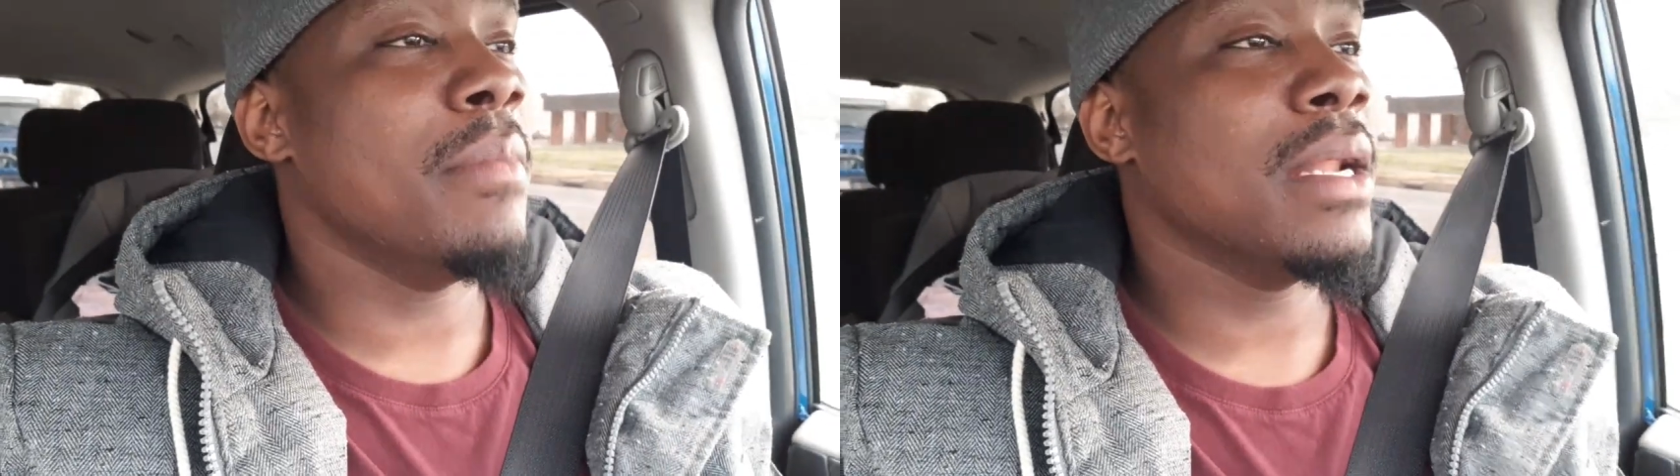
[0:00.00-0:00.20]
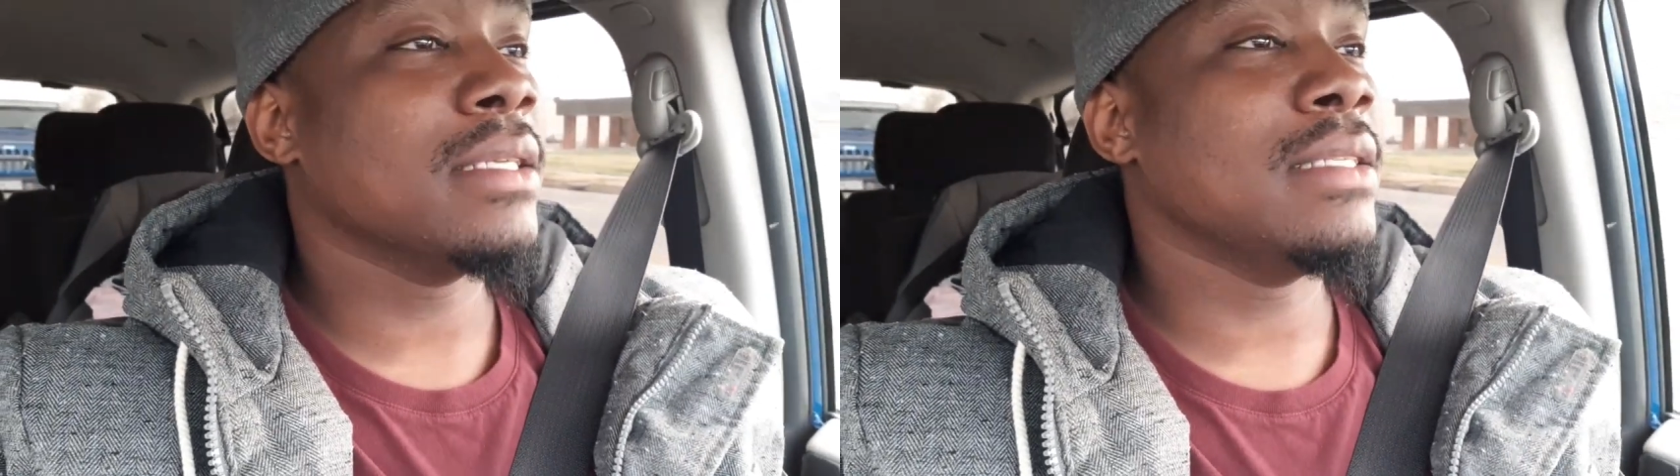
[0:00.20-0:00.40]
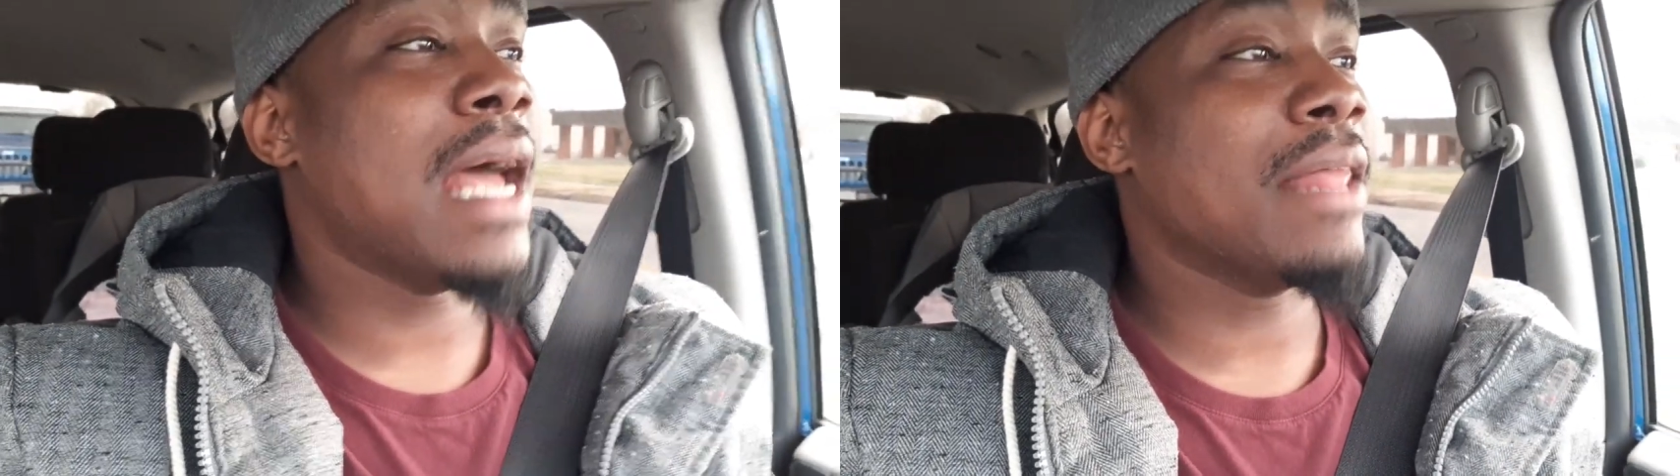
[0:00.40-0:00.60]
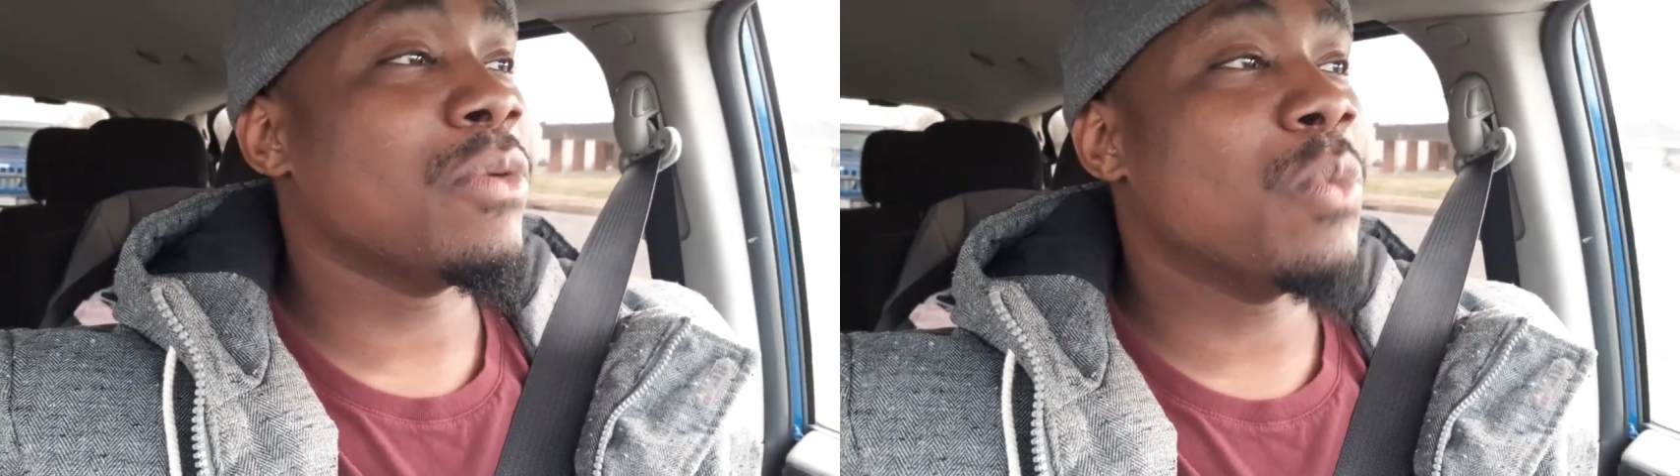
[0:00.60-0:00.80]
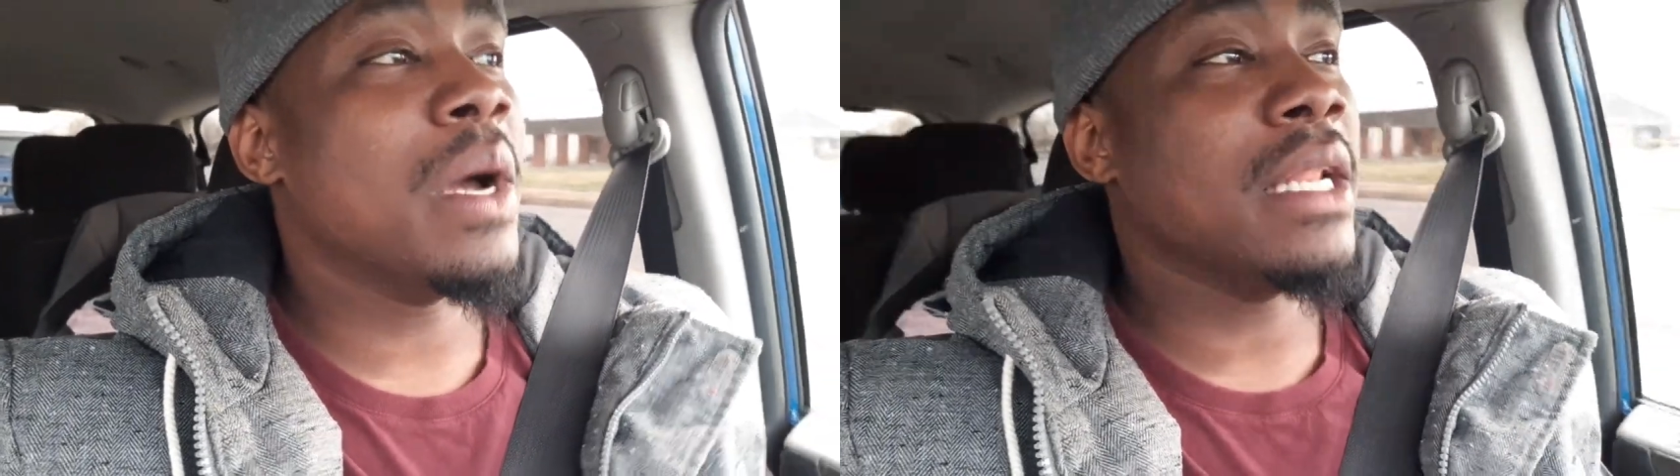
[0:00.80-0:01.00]
but it's not
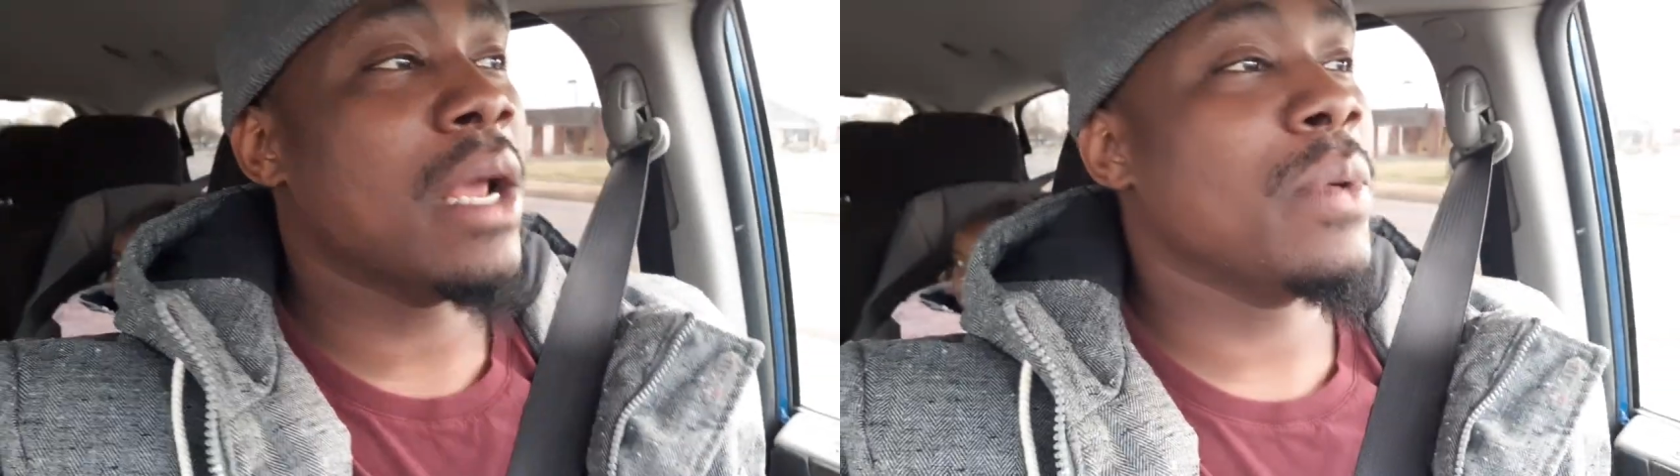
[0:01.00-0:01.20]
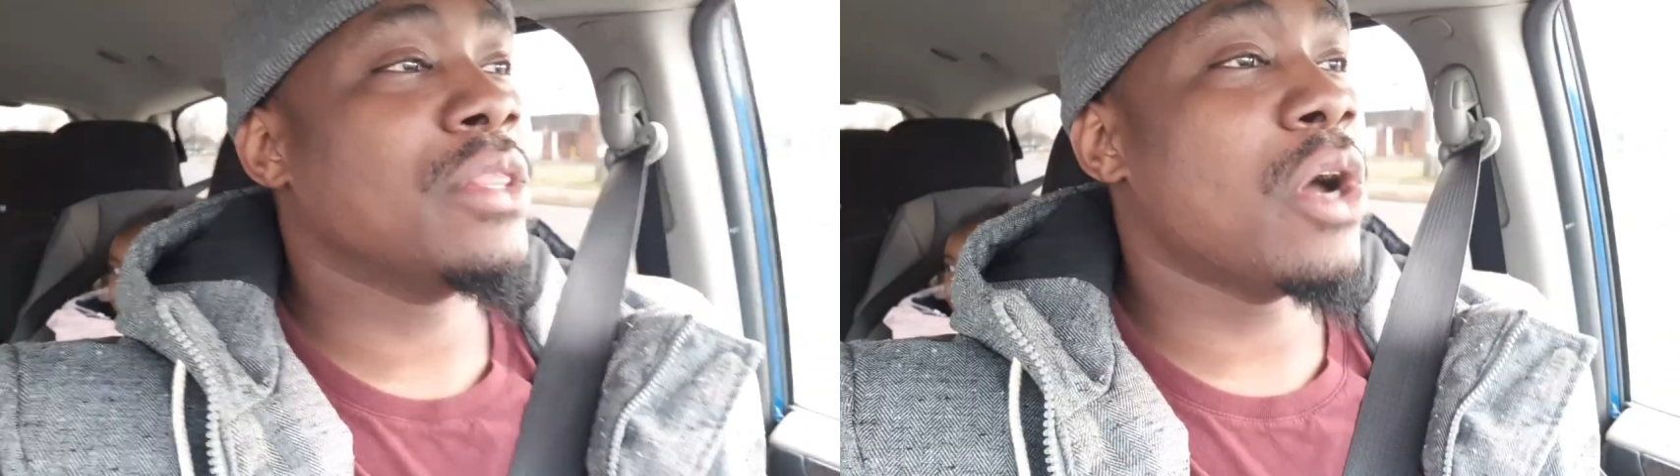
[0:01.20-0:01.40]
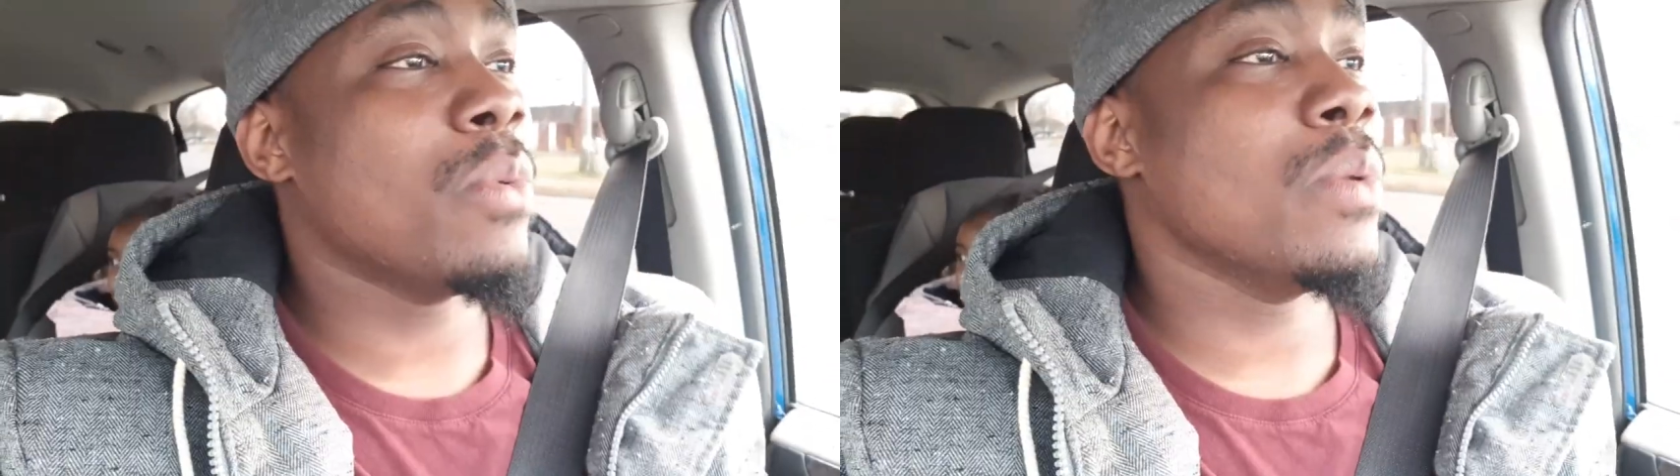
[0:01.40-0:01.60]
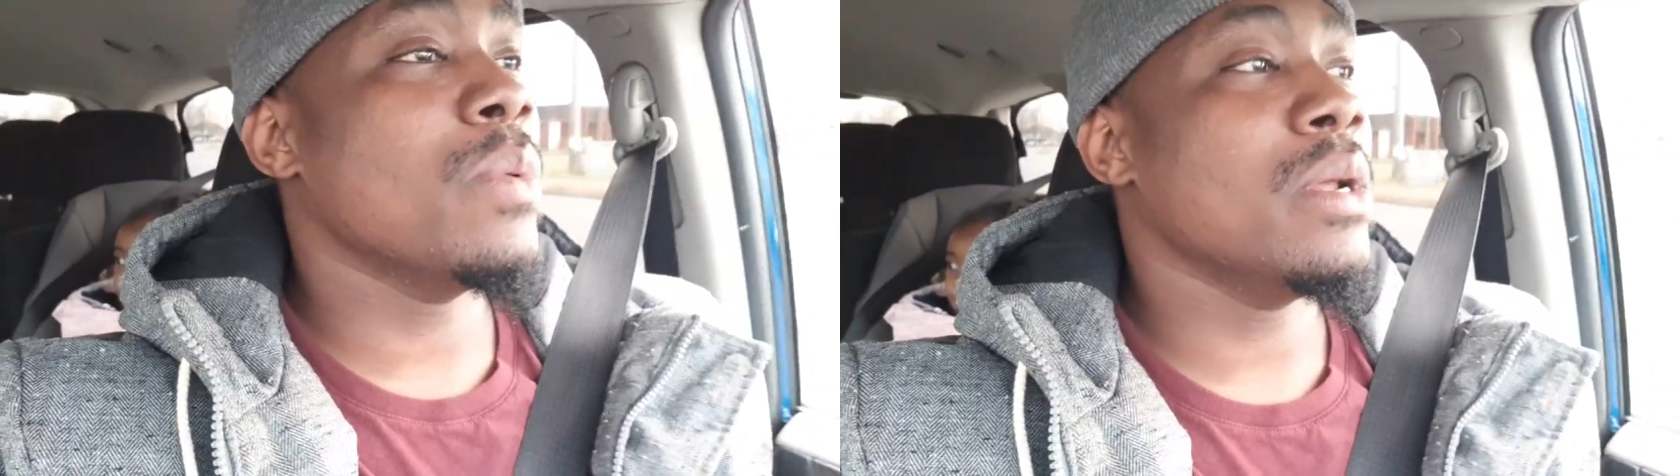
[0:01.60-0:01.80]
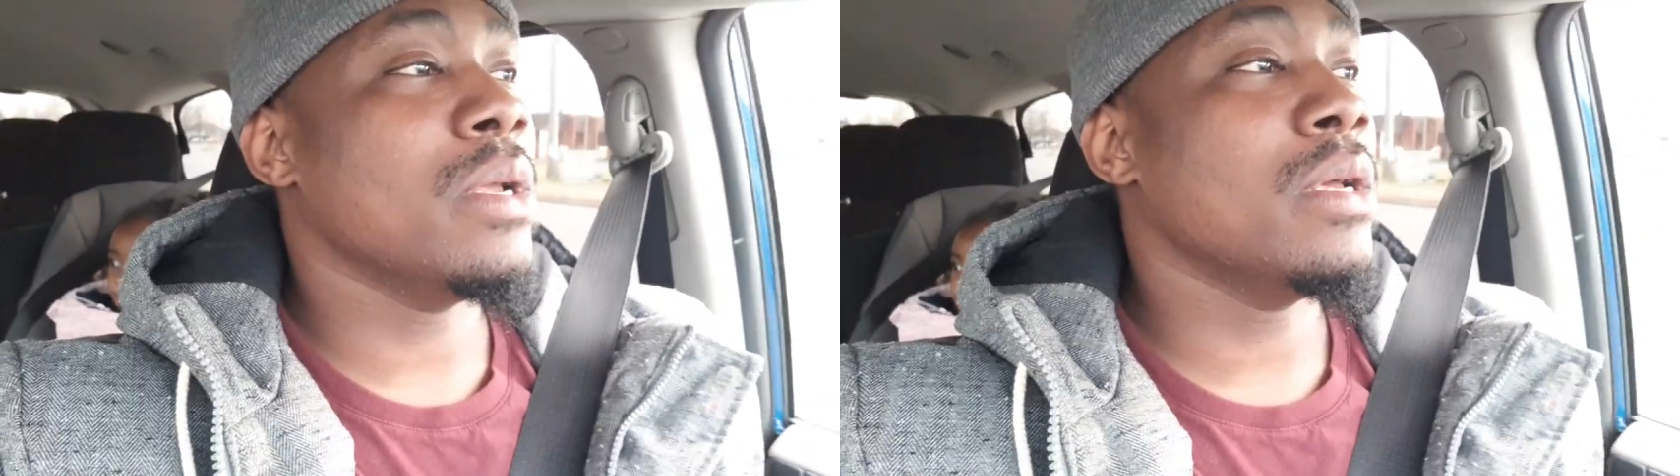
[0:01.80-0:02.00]
the one that we thought we
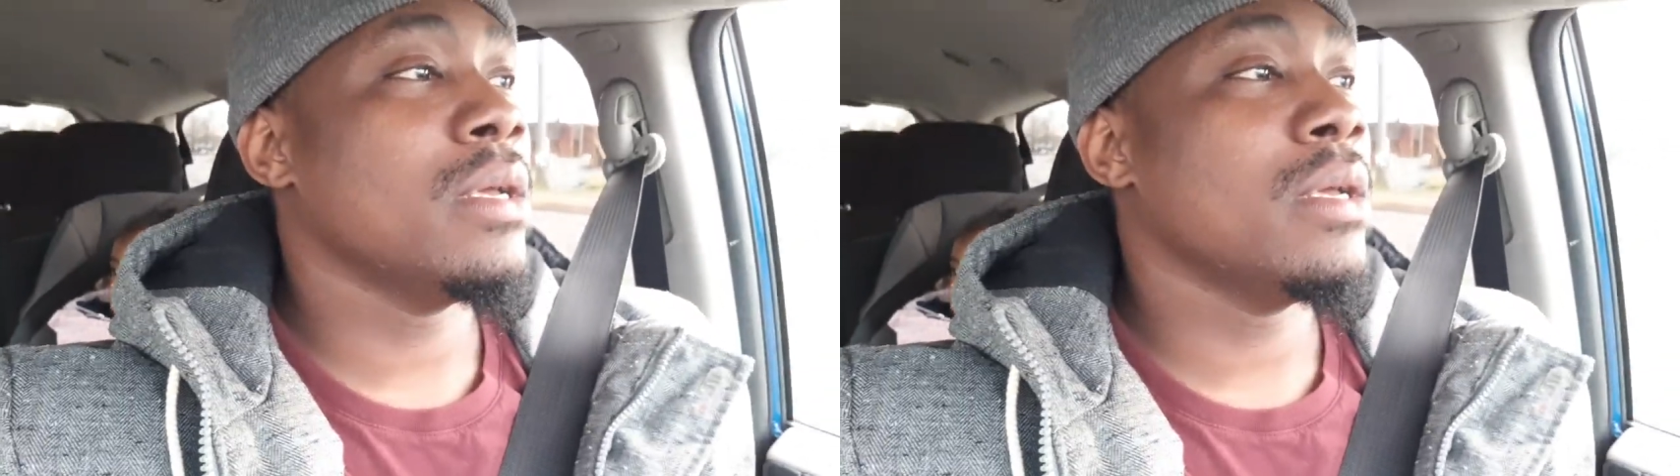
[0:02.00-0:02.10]
would